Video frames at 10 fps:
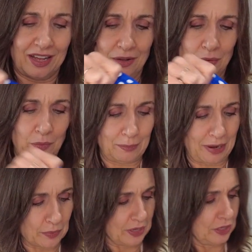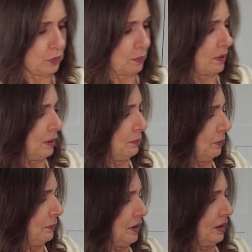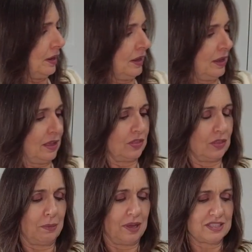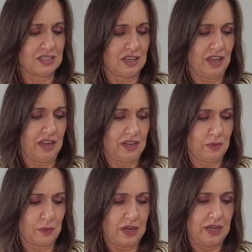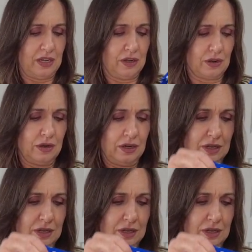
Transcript: Oh, we might run into a problem. The bust line right here,